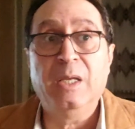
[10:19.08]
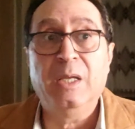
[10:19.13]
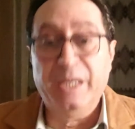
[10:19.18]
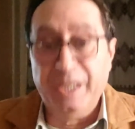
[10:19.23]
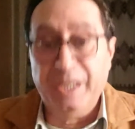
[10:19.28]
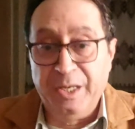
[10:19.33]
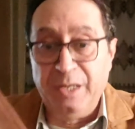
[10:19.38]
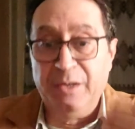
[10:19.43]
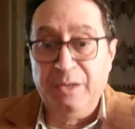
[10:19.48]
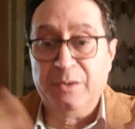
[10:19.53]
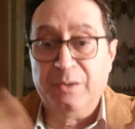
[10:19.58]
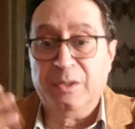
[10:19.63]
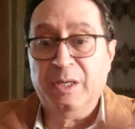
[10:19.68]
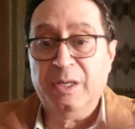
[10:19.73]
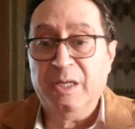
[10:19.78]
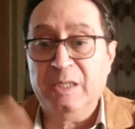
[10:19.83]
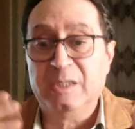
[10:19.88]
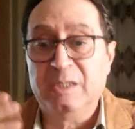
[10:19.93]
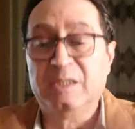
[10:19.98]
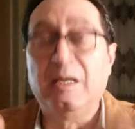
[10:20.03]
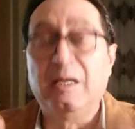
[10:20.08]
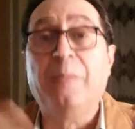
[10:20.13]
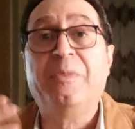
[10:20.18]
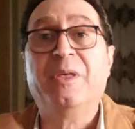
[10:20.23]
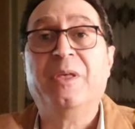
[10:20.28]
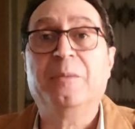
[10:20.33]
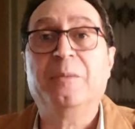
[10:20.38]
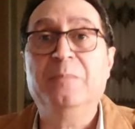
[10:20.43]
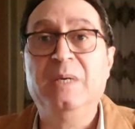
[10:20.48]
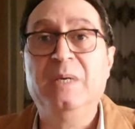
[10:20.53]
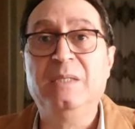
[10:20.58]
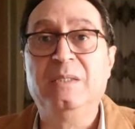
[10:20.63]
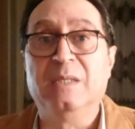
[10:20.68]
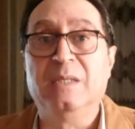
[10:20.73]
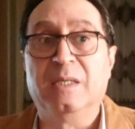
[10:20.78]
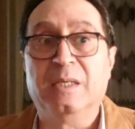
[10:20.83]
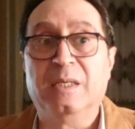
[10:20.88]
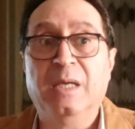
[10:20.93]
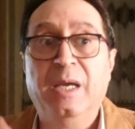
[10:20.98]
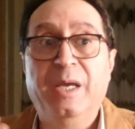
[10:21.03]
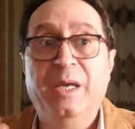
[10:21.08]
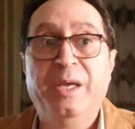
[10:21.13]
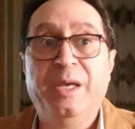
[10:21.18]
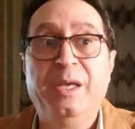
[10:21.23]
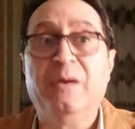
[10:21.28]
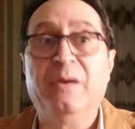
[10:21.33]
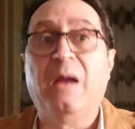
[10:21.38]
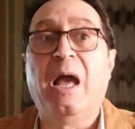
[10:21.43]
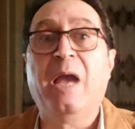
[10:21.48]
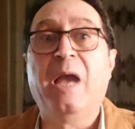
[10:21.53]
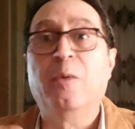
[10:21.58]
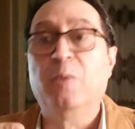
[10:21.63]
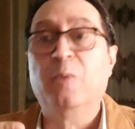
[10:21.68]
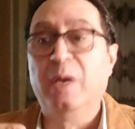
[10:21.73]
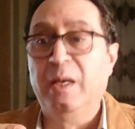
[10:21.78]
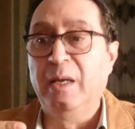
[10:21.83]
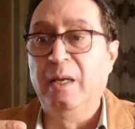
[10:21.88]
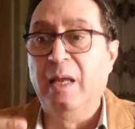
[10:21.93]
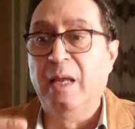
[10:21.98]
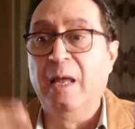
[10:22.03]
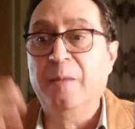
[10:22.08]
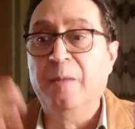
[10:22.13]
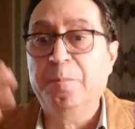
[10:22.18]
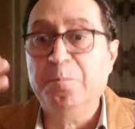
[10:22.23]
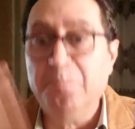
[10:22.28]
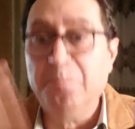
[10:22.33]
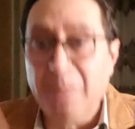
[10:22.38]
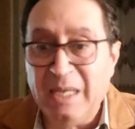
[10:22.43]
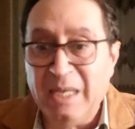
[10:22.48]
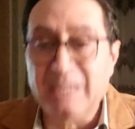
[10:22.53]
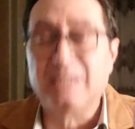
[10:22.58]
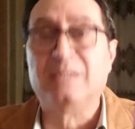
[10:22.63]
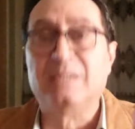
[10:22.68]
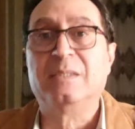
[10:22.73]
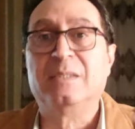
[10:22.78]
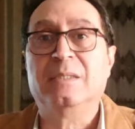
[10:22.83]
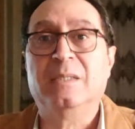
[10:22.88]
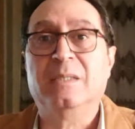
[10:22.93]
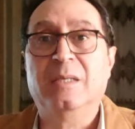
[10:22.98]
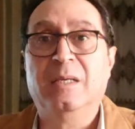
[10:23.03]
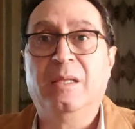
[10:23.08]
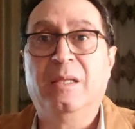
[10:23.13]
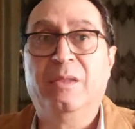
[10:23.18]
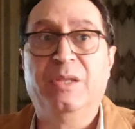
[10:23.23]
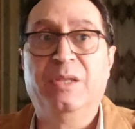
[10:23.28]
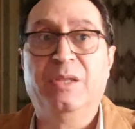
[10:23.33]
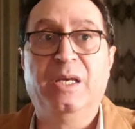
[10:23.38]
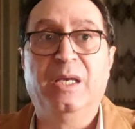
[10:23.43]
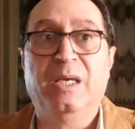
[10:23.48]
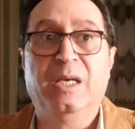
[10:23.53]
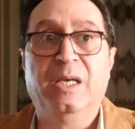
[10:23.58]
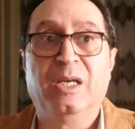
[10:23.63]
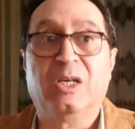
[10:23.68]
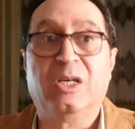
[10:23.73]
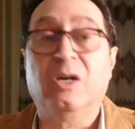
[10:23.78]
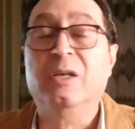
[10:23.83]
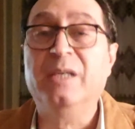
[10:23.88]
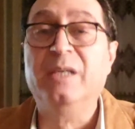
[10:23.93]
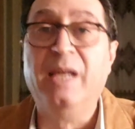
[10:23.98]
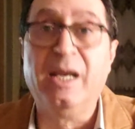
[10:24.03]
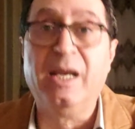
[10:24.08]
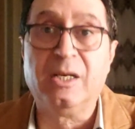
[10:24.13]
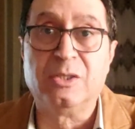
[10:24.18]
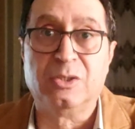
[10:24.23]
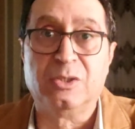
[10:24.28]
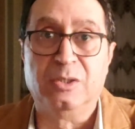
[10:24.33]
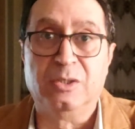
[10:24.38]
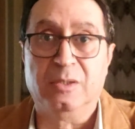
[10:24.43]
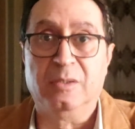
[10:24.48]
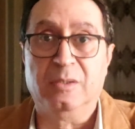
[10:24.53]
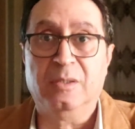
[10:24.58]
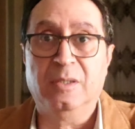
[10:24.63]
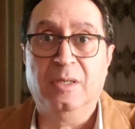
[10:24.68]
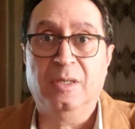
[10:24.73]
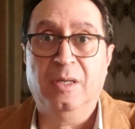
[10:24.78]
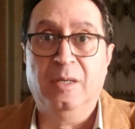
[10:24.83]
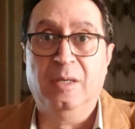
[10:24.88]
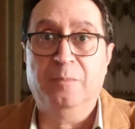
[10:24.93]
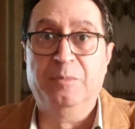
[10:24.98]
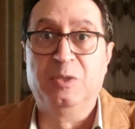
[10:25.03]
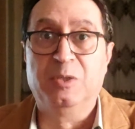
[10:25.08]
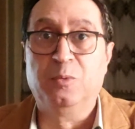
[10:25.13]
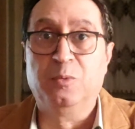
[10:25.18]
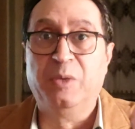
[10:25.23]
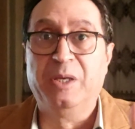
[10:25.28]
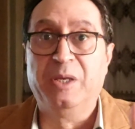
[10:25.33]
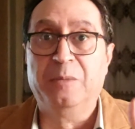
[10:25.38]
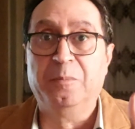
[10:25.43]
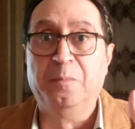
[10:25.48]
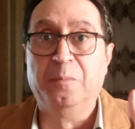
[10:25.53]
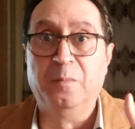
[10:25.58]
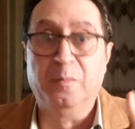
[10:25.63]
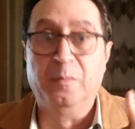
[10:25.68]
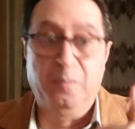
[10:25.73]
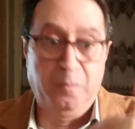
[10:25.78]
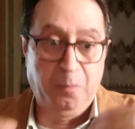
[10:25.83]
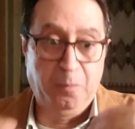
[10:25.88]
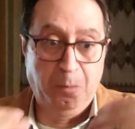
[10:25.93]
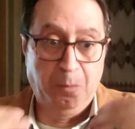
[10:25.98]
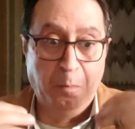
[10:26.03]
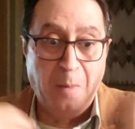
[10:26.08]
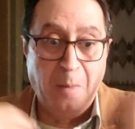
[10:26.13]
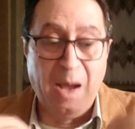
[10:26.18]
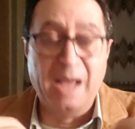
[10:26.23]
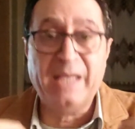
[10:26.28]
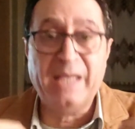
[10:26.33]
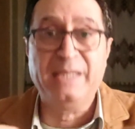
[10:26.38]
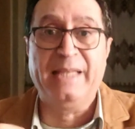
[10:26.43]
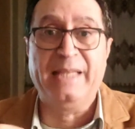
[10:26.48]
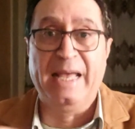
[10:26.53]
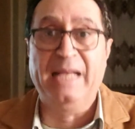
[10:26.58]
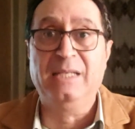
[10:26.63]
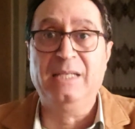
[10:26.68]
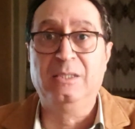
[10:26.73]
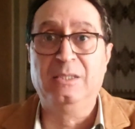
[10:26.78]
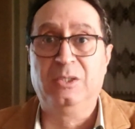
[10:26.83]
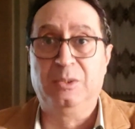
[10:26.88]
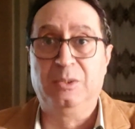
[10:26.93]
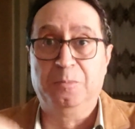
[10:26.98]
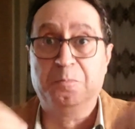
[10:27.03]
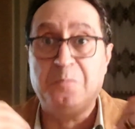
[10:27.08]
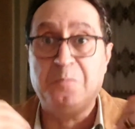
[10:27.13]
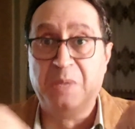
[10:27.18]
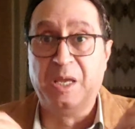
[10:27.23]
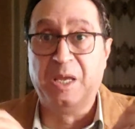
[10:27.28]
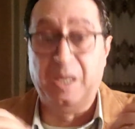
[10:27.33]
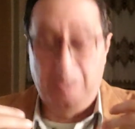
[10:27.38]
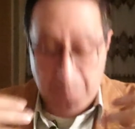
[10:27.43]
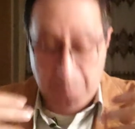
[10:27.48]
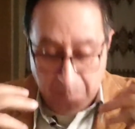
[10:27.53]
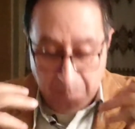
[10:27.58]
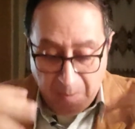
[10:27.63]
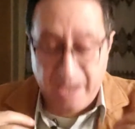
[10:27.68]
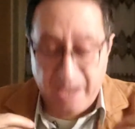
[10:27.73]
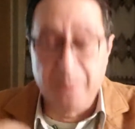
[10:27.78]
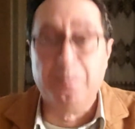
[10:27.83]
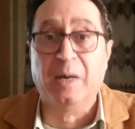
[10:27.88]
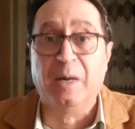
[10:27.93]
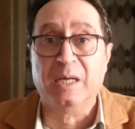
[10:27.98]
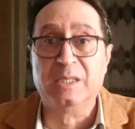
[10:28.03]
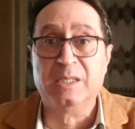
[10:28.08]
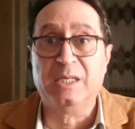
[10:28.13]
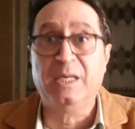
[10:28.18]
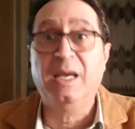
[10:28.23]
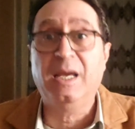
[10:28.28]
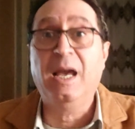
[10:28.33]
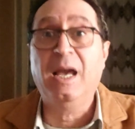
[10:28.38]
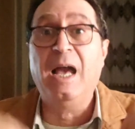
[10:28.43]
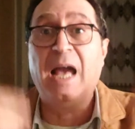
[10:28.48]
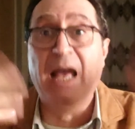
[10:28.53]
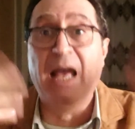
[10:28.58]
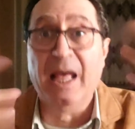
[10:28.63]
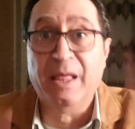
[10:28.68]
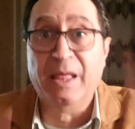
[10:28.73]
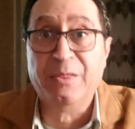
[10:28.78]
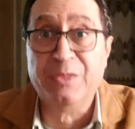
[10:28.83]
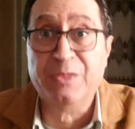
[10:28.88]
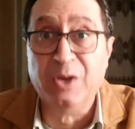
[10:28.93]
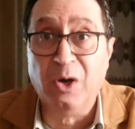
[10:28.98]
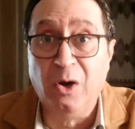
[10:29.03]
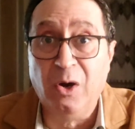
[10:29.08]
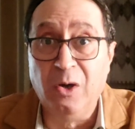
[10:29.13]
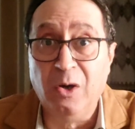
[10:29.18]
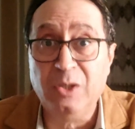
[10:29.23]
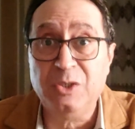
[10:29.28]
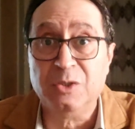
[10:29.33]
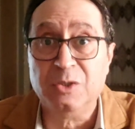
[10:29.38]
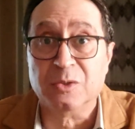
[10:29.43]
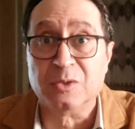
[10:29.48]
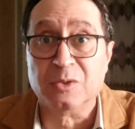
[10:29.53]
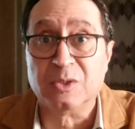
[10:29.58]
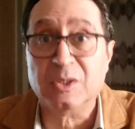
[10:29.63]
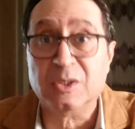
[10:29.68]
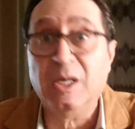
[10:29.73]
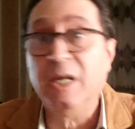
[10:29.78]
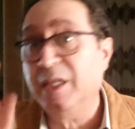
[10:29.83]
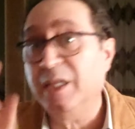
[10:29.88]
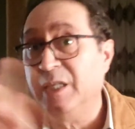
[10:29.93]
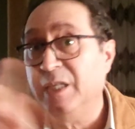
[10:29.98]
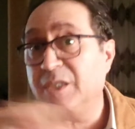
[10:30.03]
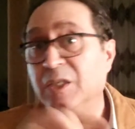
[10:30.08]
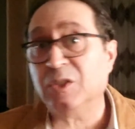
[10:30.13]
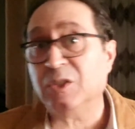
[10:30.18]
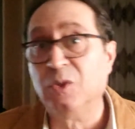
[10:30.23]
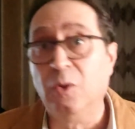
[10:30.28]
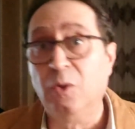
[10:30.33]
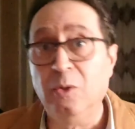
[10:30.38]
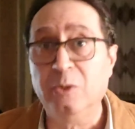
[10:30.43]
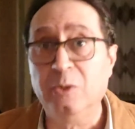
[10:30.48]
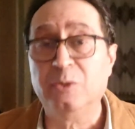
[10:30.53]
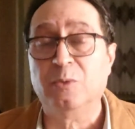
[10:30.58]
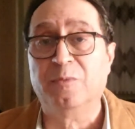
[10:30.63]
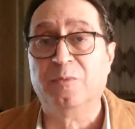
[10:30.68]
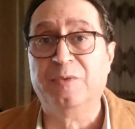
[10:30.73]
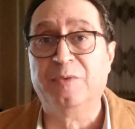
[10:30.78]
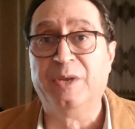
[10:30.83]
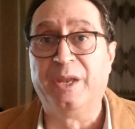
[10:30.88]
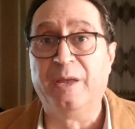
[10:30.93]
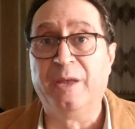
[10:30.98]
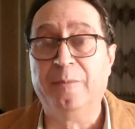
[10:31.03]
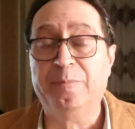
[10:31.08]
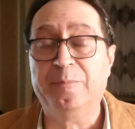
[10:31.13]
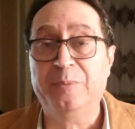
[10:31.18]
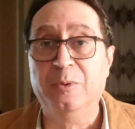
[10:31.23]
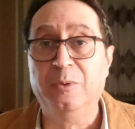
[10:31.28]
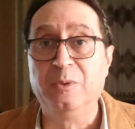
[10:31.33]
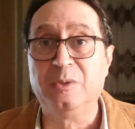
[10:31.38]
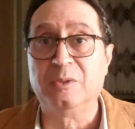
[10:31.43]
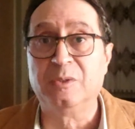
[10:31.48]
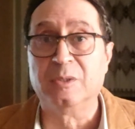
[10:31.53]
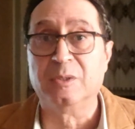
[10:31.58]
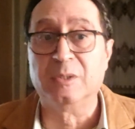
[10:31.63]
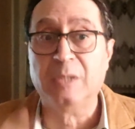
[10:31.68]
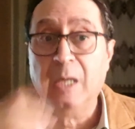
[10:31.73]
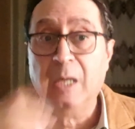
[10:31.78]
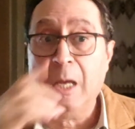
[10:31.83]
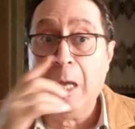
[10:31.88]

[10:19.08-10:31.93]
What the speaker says: Here is something missing. Here I will miss the connection between my dance, me, my body, and the audience. This is also very important.